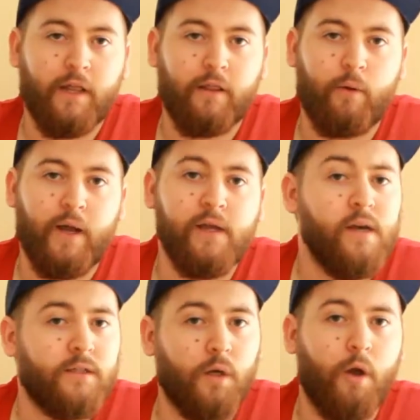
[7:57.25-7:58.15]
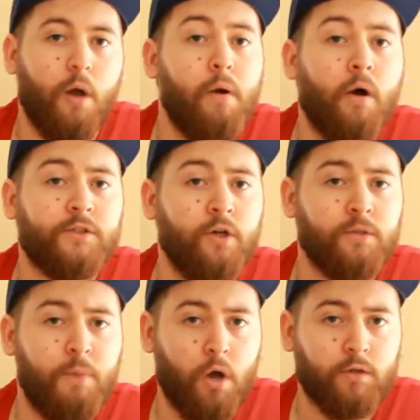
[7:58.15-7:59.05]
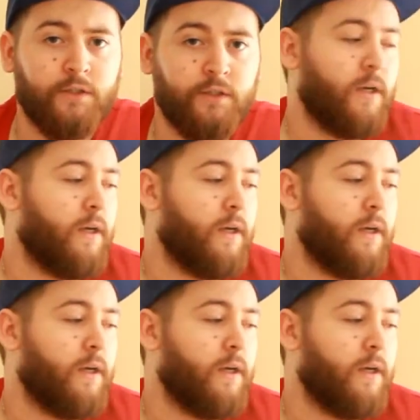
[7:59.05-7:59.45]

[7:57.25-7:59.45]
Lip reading: out of the way. So I'm going box, socks, box.